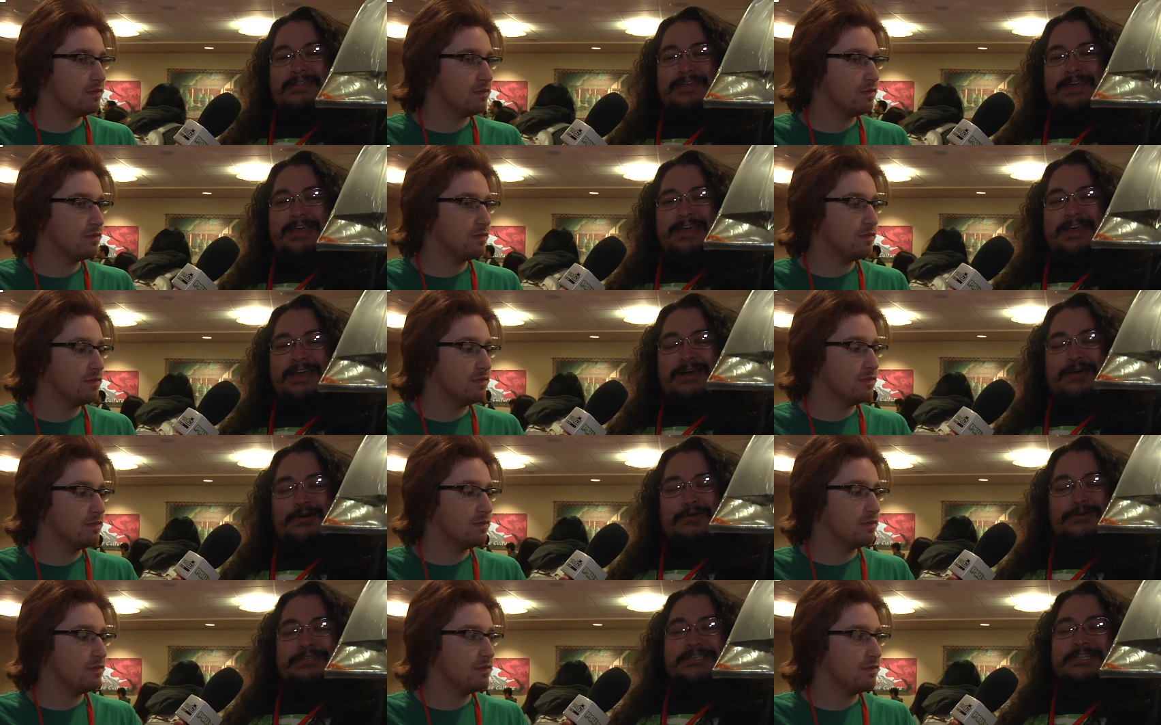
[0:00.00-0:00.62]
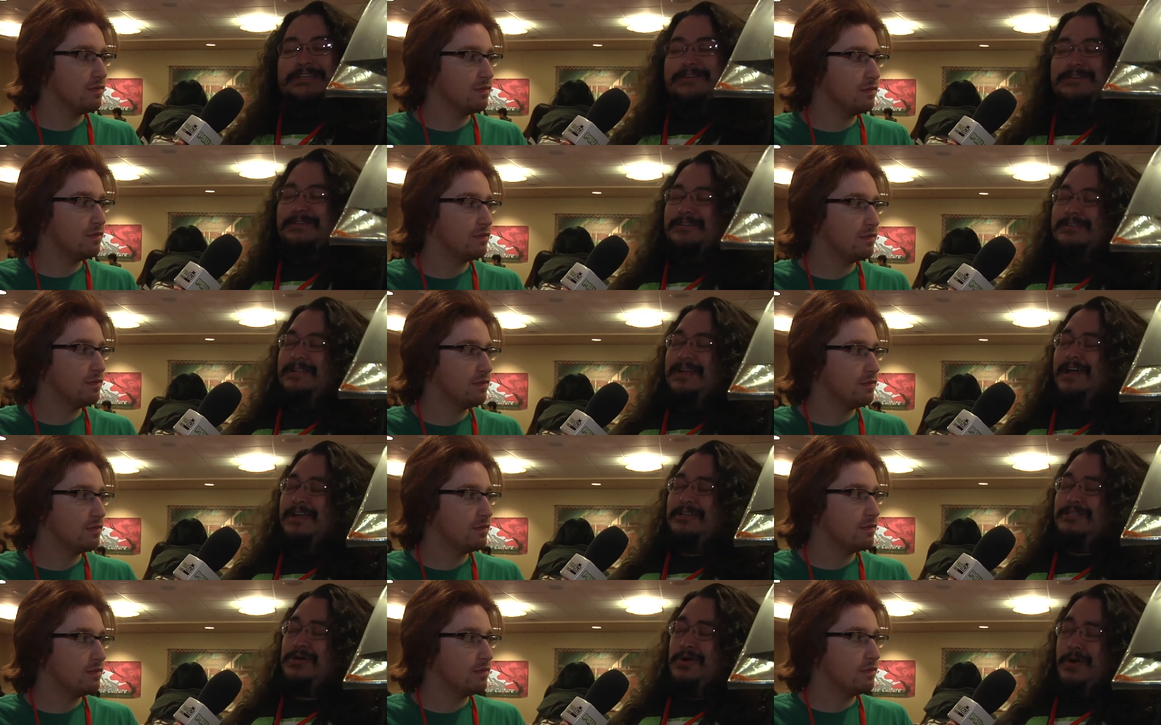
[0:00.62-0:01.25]
Speaker 1: the uh,
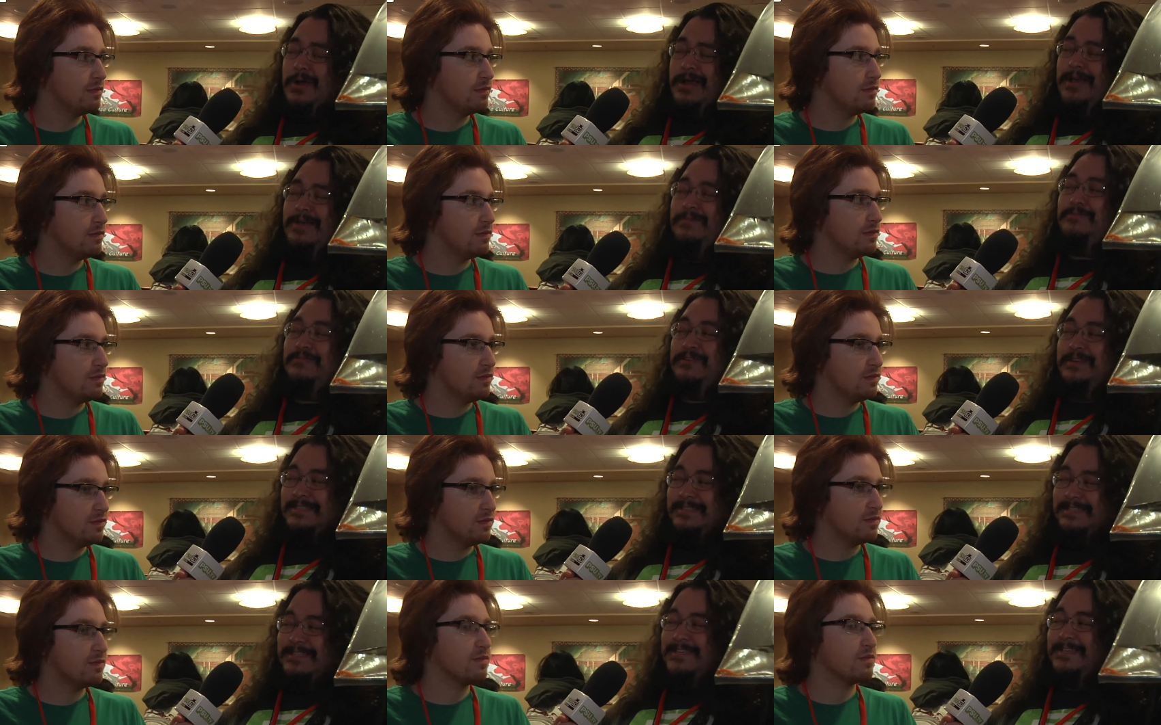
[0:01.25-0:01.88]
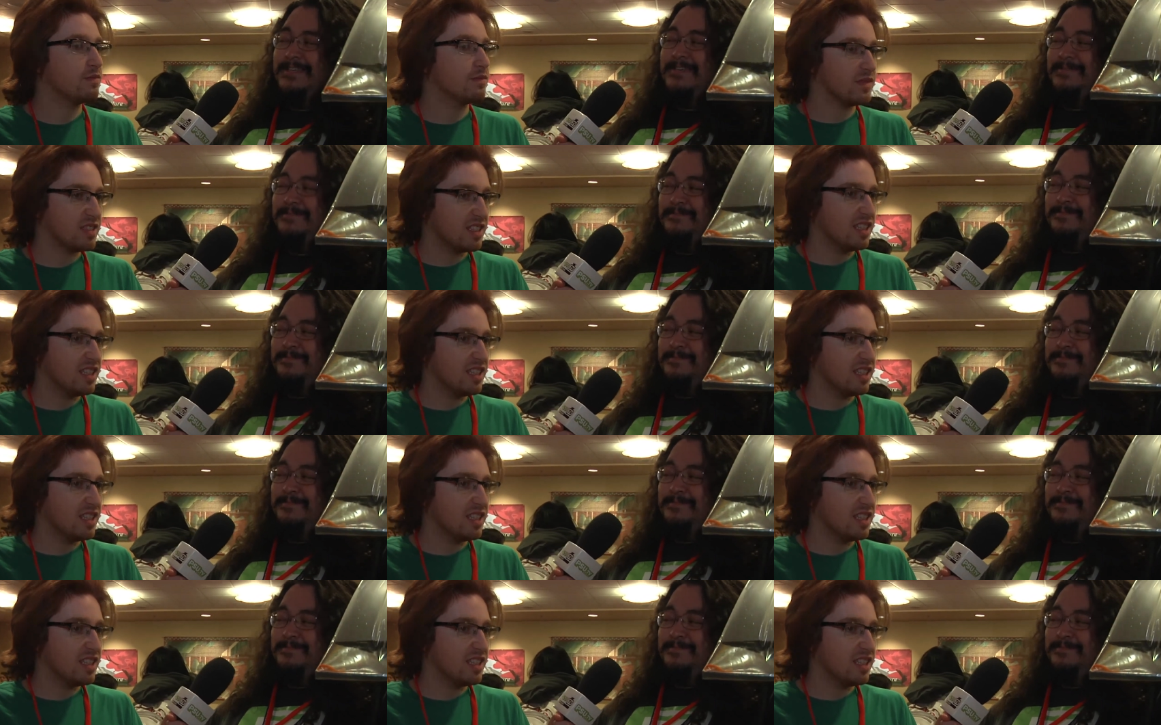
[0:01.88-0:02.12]
ordeal triumphant.